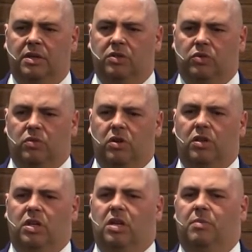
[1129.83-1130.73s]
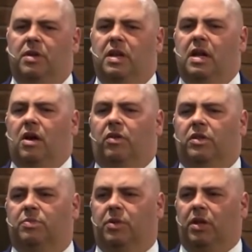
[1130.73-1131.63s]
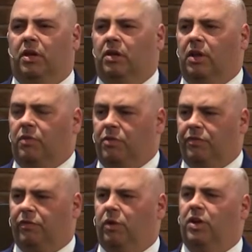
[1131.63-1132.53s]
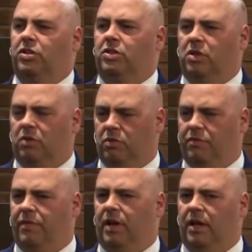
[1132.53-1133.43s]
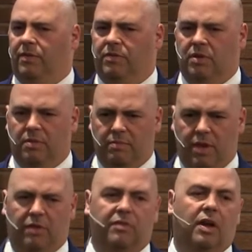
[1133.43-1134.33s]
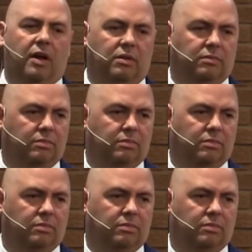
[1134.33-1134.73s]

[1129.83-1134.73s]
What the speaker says: to really coming out as being a refreshed, revived man of God.